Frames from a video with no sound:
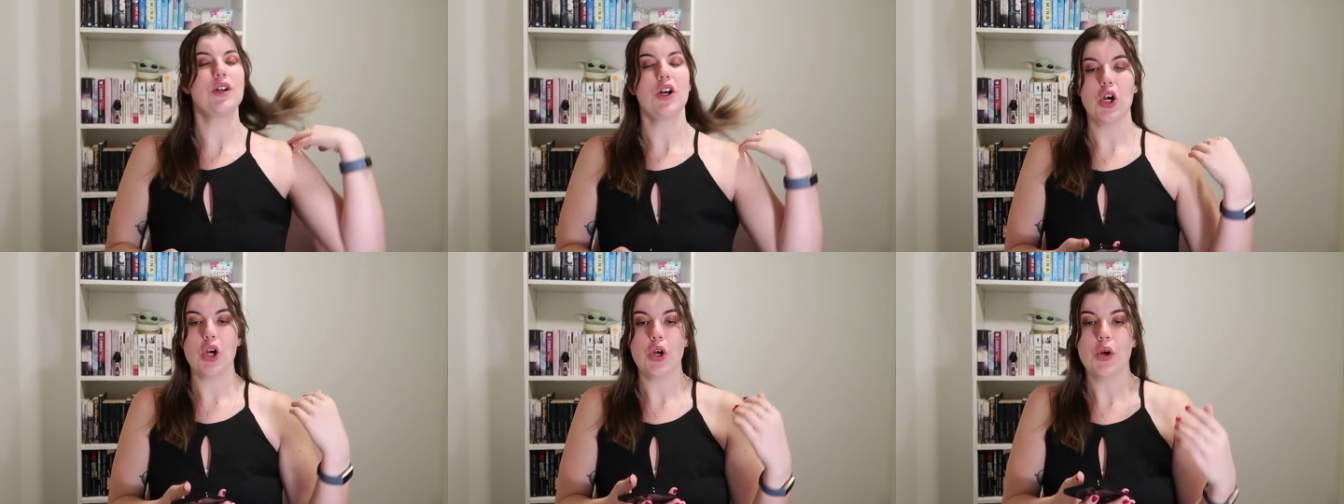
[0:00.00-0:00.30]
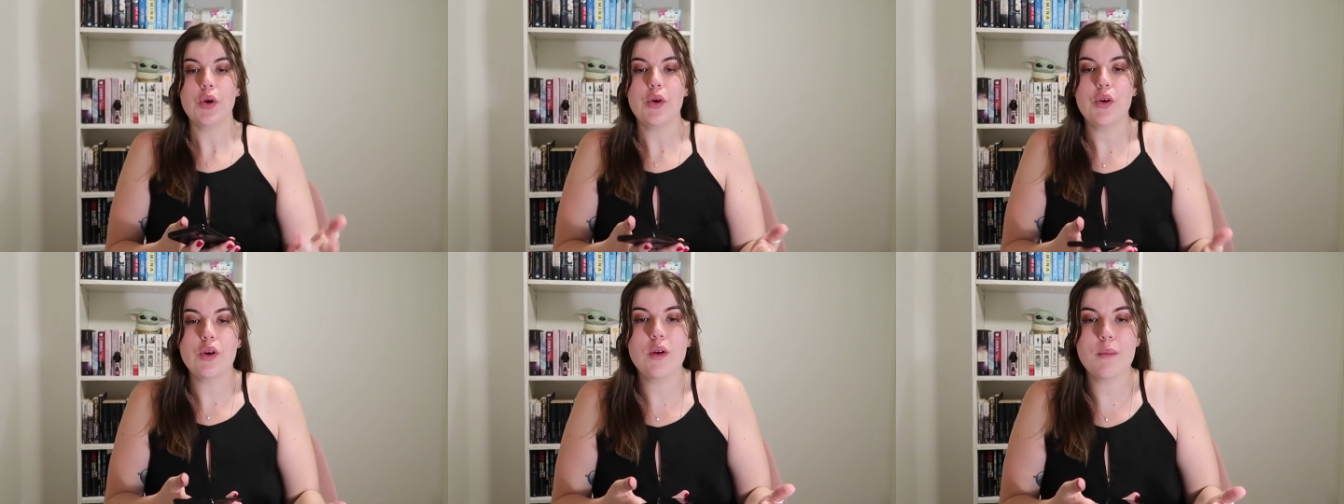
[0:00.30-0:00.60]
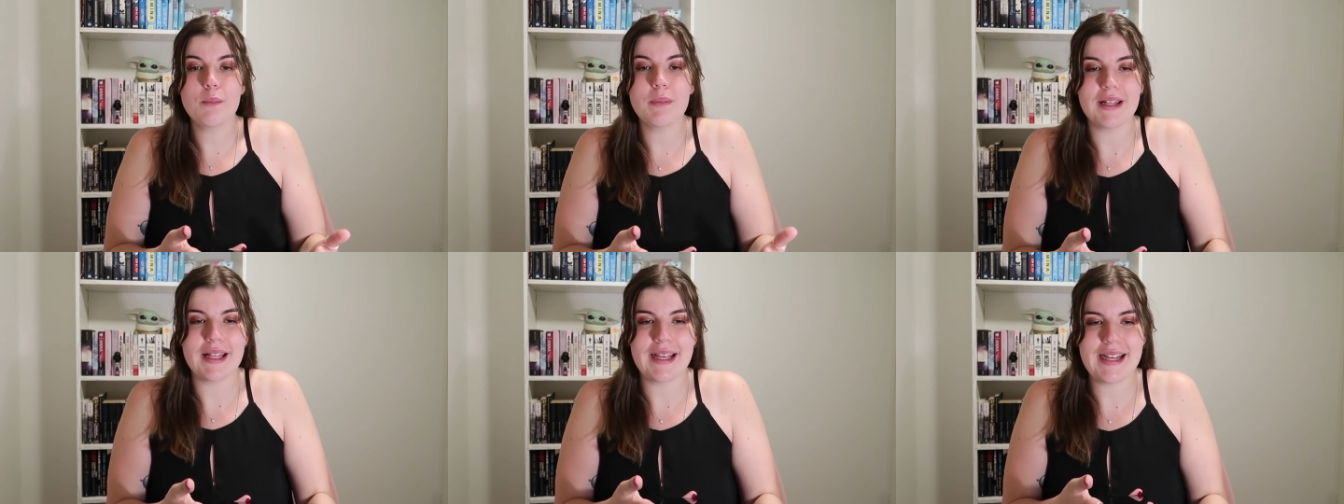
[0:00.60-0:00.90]

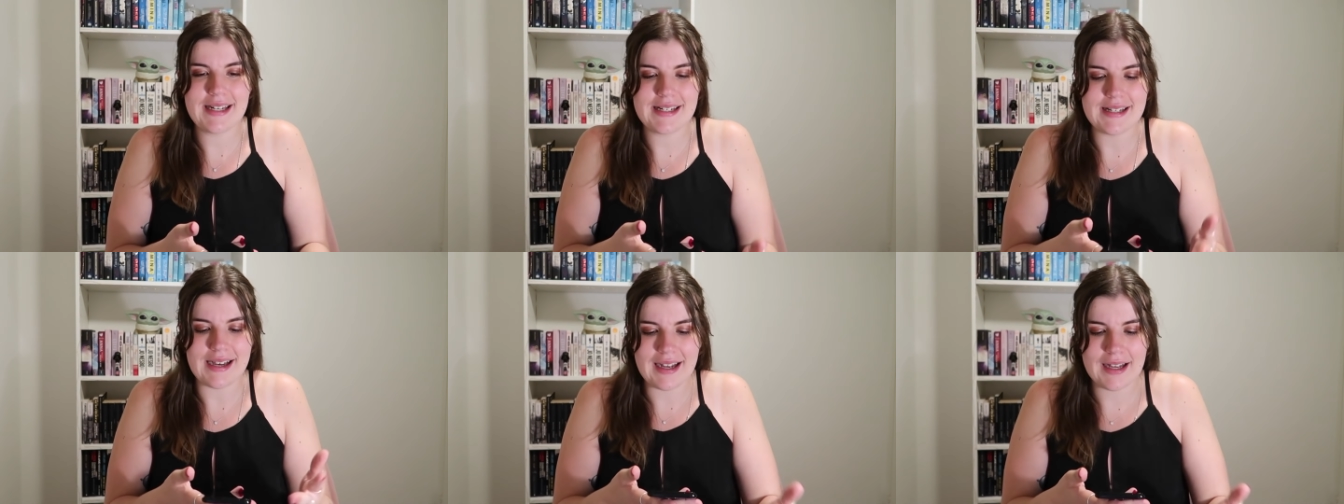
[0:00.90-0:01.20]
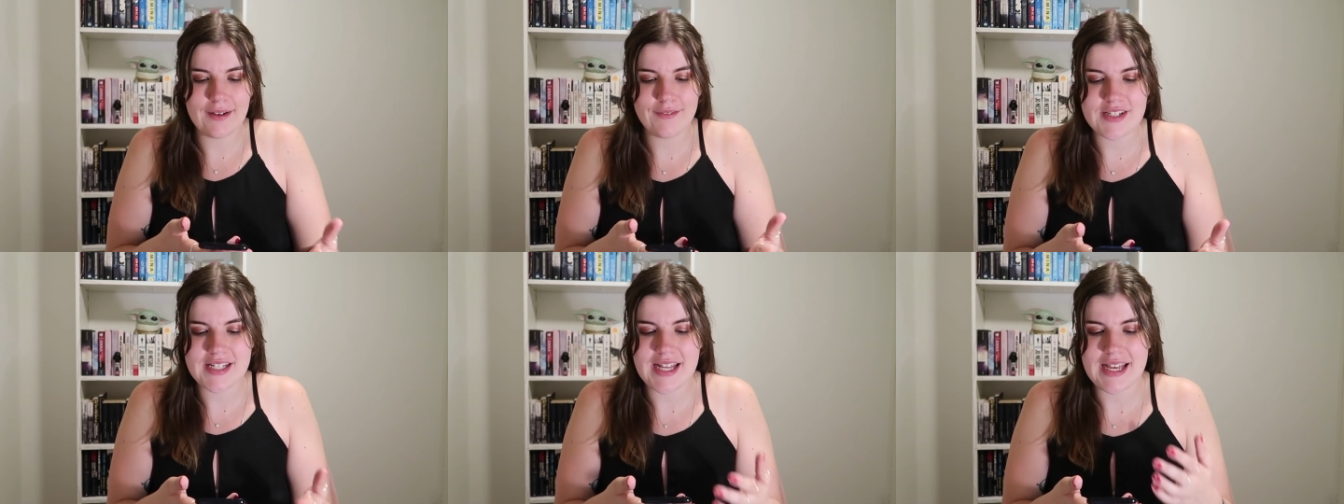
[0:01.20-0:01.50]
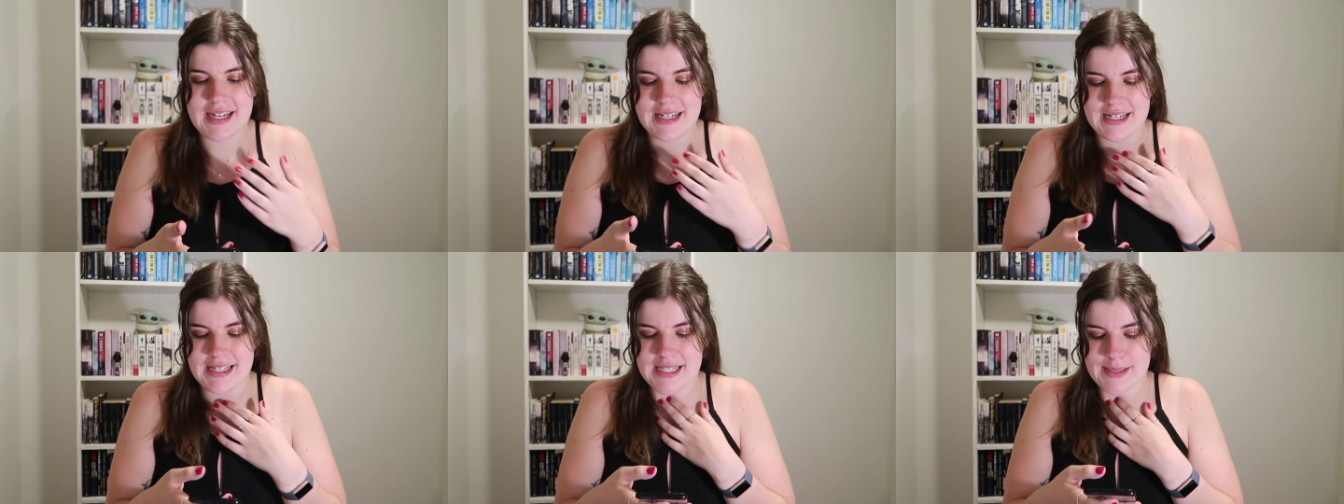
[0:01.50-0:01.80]
who played Harvey Dent.